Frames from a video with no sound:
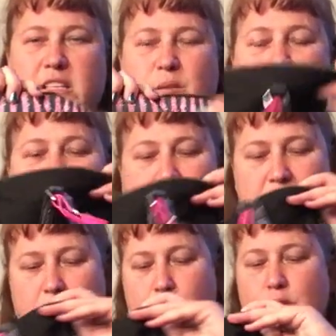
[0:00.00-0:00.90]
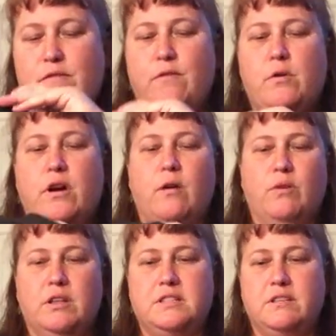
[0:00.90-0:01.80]
So pretty simple for a
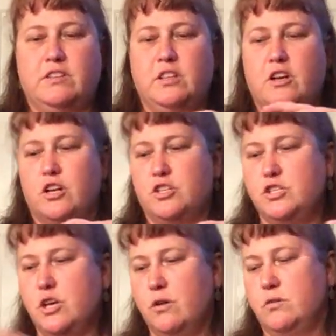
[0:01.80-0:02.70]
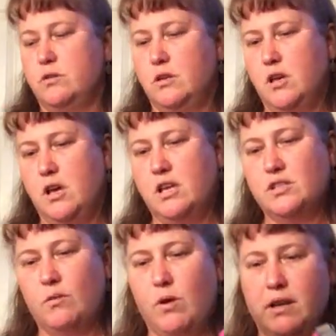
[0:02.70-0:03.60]
relatively large tote.
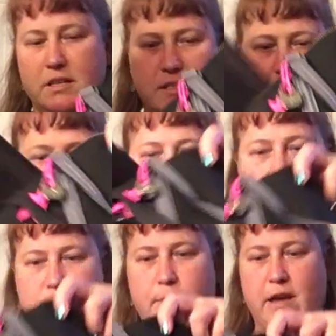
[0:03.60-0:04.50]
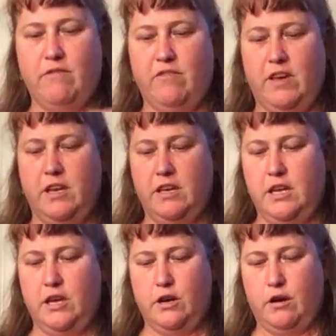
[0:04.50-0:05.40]
So I wanted to see how this might fit in
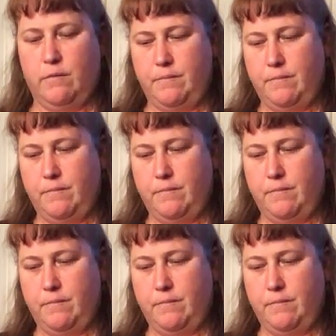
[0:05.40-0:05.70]
here.